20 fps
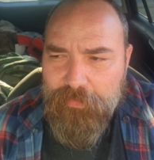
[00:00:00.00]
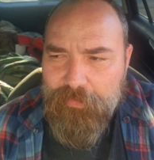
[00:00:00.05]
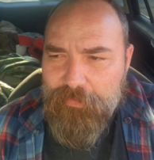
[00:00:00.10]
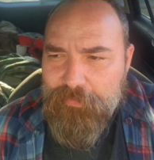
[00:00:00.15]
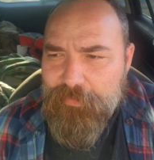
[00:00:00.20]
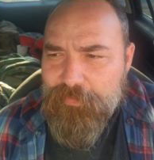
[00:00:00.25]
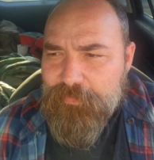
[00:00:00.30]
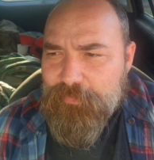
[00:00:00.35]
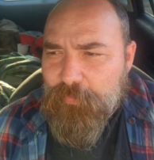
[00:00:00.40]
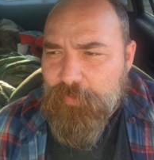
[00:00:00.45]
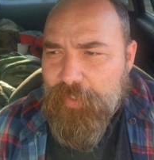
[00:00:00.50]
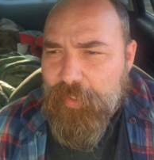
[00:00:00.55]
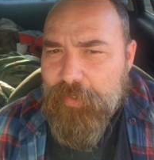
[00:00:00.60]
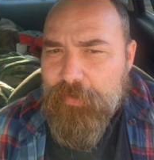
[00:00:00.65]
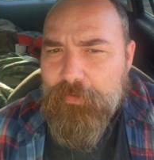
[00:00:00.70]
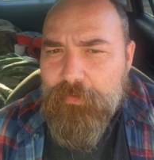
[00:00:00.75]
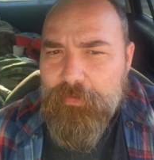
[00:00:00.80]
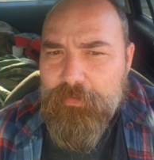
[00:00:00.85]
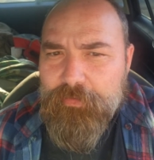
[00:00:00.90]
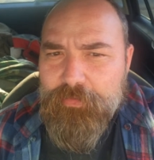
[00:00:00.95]
This is what I
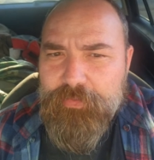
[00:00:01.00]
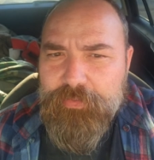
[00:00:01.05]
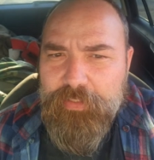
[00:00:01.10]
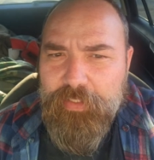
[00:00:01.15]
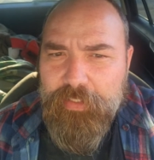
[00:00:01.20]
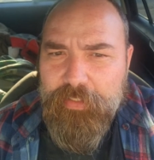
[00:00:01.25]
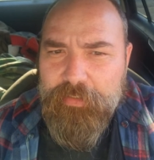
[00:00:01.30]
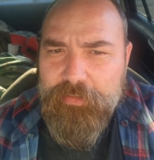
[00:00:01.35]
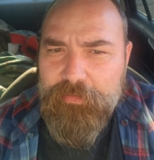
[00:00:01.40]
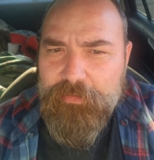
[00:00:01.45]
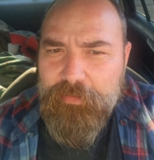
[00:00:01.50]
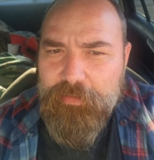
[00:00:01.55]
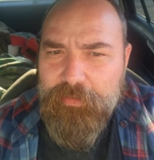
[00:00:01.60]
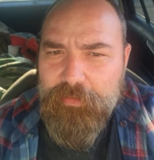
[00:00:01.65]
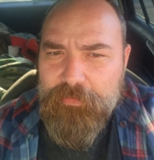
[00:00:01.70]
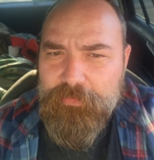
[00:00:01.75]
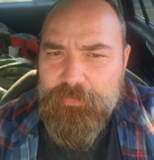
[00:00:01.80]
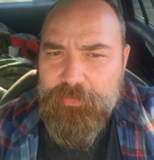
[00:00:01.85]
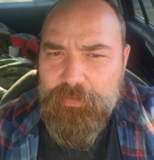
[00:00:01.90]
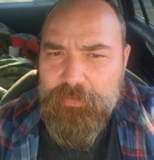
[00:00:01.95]
don't understand.
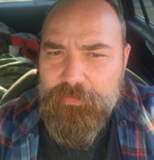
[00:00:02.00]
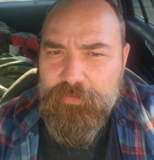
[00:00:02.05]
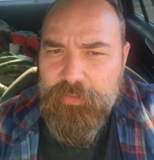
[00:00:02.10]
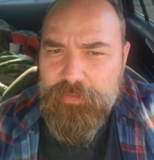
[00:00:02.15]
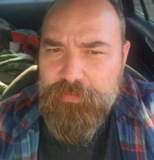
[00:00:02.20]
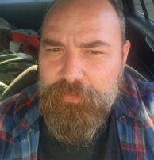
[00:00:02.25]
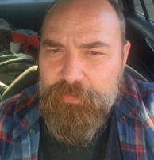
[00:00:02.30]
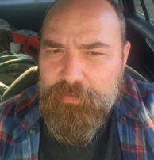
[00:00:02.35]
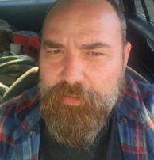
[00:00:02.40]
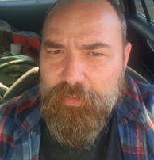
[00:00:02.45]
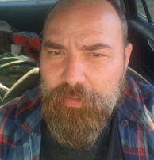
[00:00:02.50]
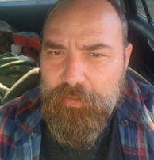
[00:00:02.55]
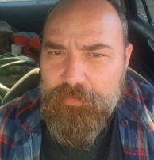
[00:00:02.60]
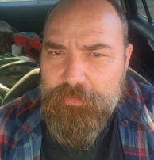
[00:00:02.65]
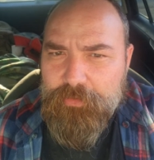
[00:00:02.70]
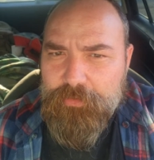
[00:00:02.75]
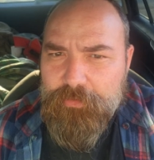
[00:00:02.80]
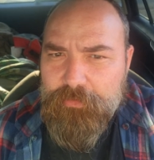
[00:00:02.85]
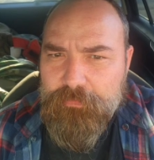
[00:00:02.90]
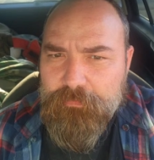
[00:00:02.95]
Just a
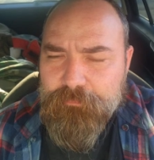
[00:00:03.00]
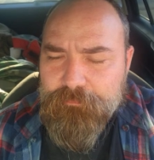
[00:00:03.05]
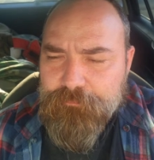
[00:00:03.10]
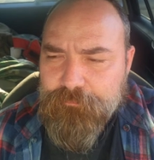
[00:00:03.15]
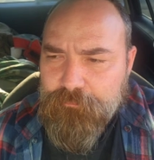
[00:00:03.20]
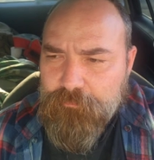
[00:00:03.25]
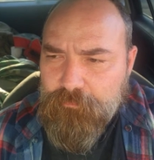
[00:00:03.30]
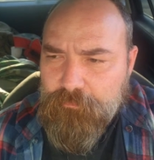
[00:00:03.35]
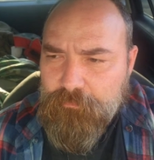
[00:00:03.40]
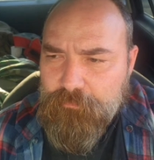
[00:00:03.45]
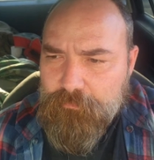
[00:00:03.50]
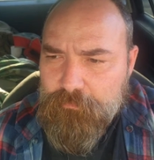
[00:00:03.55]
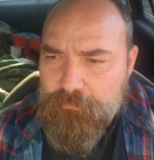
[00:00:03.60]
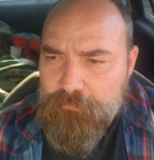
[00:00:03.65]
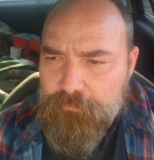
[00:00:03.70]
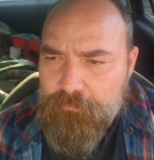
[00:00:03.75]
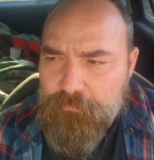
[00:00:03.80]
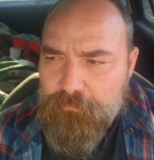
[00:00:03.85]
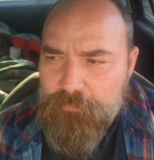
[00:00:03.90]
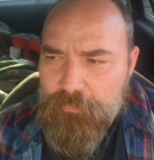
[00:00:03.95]
touch.
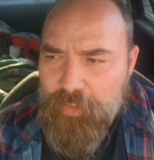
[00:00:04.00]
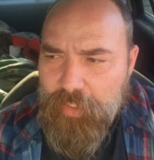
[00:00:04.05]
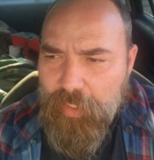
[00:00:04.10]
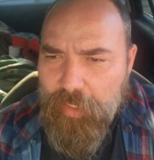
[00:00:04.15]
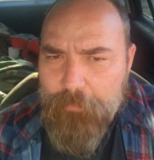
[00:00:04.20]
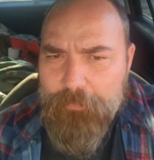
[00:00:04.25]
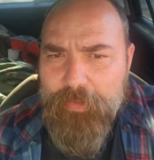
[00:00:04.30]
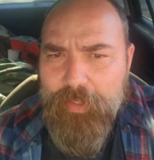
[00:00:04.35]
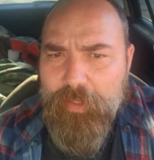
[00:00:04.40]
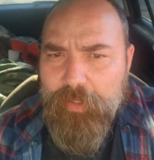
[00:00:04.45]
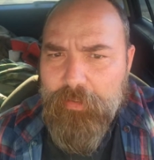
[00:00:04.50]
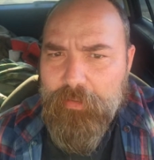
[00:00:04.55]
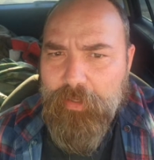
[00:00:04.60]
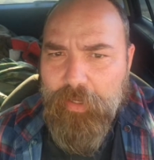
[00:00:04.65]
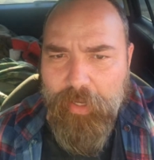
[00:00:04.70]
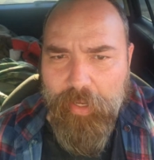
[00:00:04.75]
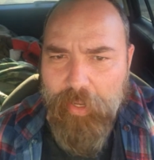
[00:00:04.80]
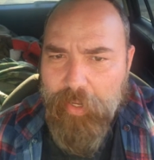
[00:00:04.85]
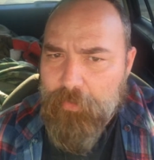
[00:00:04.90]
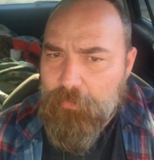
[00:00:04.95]
I'm not.
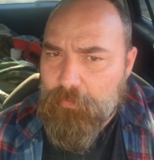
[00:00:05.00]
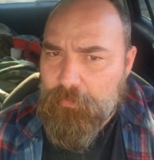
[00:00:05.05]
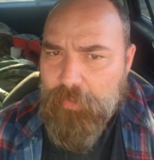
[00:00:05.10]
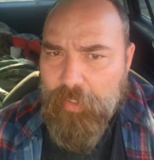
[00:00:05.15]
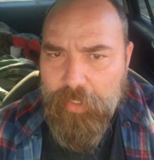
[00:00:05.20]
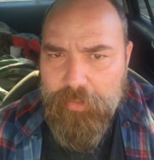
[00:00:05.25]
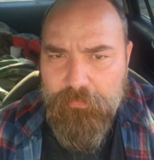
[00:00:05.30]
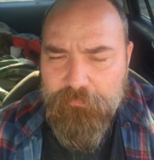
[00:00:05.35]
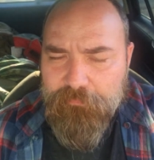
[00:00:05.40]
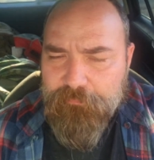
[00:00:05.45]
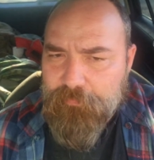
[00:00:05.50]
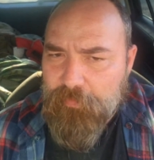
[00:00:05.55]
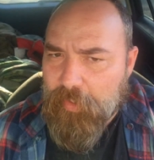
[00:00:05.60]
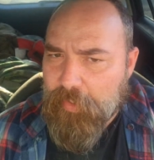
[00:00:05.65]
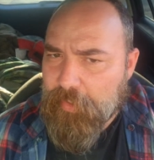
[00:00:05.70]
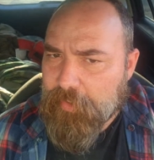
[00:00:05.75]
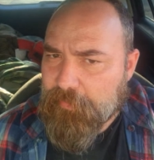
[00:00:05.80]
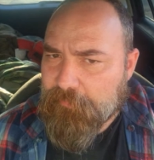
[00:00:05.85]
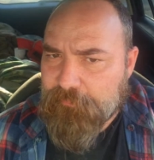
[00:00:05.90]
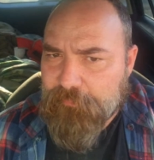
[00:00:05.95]
I don't fly
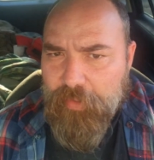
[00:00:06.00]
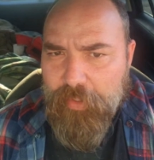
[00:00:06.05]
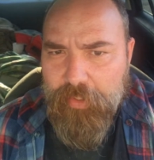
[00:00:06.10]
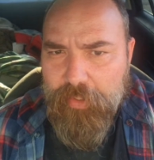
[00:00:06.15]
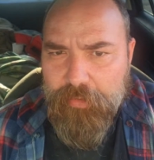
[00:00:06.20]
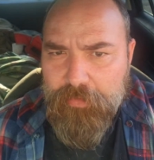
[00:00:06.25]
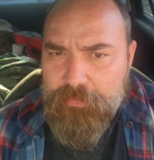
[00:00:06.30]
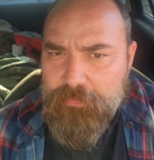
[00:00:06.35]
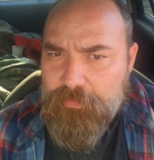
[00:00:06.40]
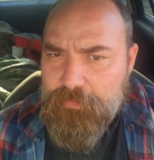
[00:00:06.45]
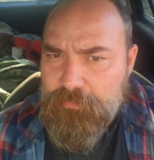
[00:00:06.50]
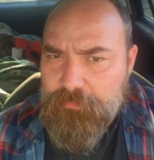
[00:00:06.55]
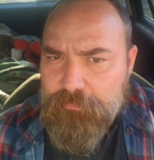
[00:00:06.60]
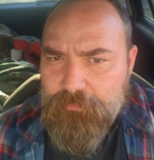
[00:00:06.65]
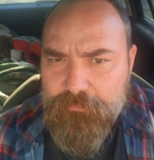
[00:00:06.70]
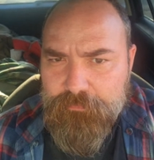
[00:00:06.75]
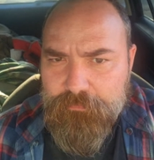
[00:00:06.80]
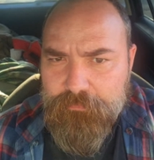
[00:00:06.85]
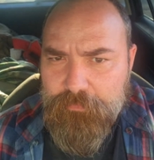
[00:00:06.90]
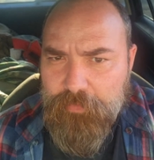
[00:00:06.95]
any flags.
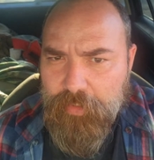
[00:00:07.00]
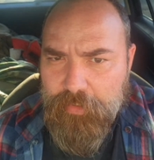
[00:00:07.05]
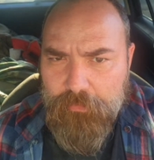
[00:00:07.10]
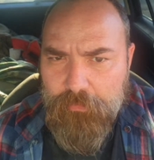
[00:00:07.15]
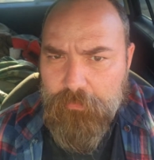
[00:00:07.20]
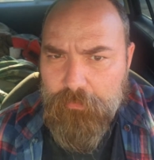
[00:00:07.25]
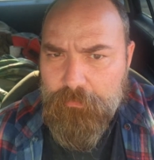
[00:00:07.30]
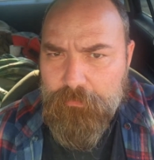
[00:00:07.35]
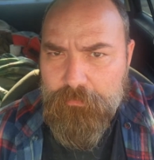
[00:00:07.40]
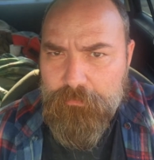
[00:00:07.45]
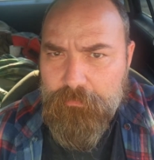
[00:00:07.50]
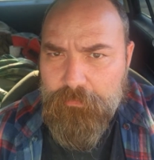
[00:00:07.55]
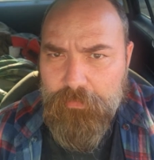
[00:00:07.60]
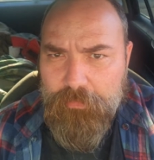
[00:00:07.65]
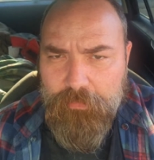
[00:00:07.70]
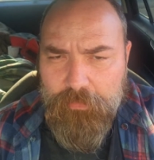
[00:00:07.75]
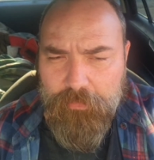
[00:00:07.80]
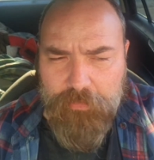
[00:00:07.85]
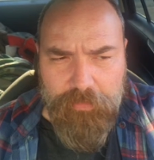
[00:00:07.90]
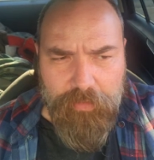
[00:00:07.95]
I don't.
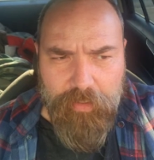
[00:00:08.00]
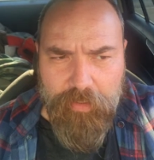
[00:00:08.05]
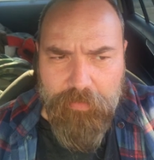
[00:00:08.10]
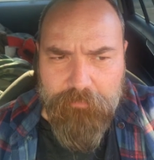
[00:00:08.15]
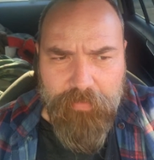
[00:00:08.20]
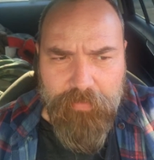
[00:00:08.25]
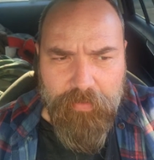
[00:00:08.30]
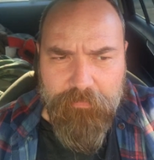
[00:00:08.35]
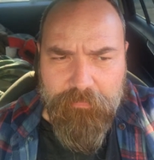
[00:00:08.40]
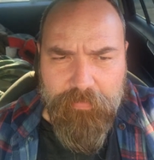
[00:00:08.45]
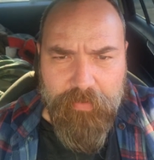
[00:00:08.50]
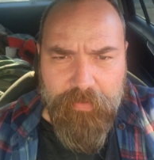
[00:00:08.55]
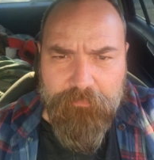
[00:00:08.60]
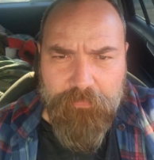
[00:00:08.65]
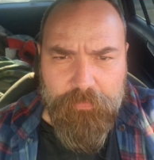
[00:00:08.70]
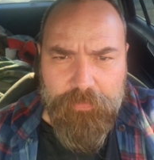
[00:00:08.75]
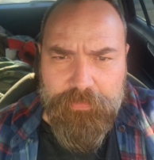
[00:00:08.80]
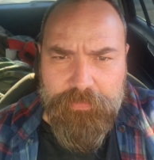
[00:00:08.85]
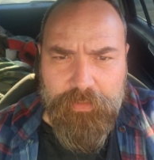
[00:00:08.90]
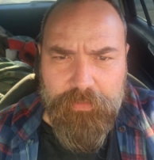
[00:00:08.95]
I've
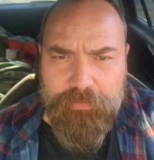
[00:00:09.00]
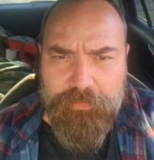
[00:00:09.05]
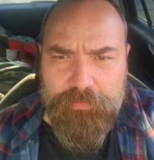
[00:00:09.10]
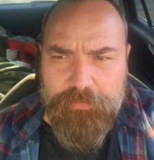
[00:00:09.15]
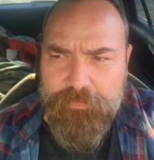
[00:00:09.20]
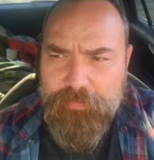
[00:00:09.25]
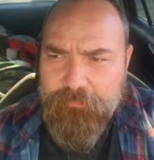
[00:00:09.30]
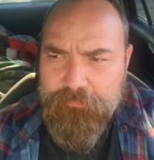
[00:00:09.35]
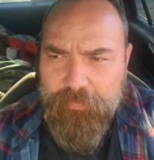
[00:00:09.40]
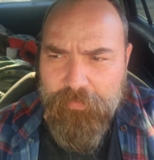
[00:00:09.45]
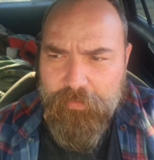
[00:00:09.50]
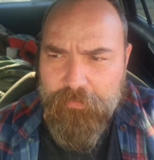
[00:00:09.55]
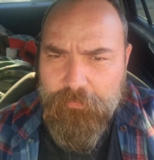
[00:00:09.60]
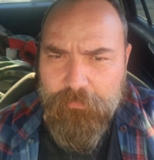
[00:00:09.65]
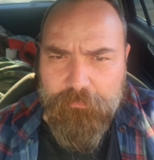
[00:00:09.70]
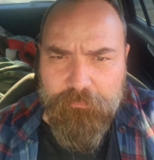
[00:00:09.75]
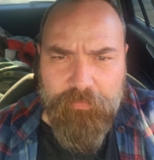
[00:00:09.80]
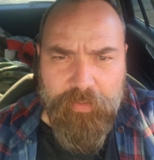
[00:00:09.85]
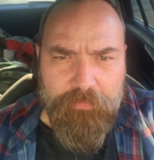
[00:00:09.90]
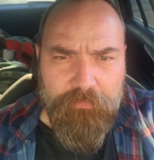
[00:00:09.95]
always said this. I
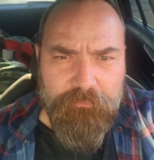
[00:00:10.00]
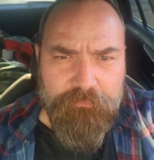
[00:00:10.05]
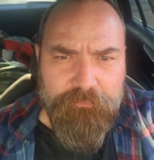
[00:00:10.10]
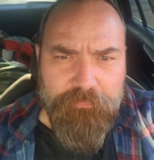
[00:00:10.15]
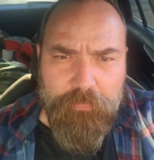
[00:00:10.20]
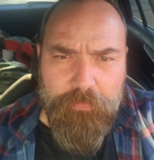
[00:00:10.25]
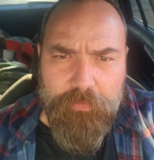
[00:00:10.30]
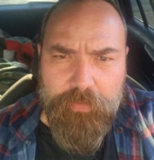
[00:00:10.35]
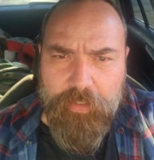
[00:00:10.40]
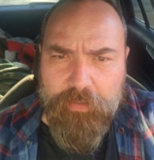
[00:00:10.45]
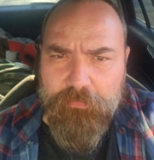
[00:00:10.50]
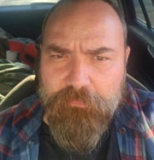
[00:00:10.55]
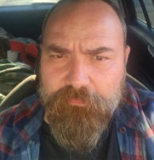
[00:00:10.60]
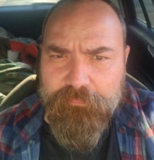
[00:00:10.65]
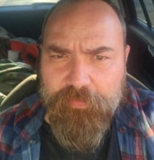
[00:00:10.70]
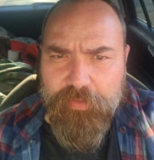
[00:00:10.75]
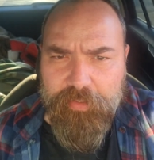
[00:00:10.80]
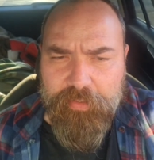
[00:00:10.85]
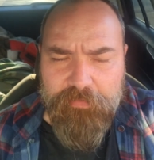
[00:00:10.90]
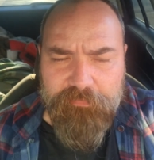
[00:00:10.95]
don't. I don't vote. I don't
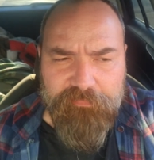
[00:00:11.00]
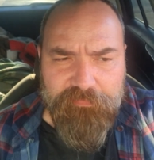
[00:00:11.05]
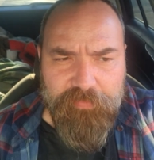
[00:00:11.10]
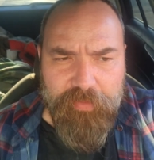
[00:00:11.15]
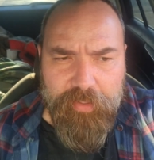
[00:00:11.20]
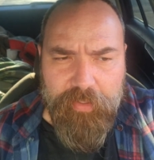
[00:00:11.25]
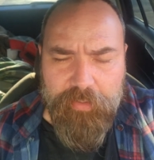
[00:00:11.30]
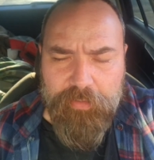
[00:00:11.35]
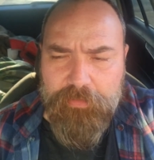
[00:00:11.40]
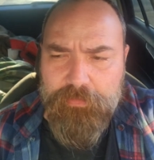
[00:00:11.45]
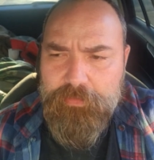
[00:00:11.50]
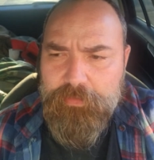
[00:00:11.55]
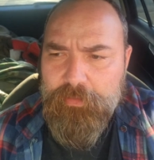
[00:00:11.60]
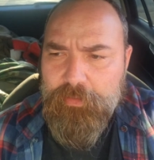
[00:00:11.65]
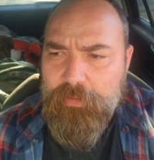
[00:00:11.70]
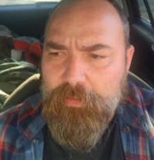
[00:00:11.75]
fly any flags.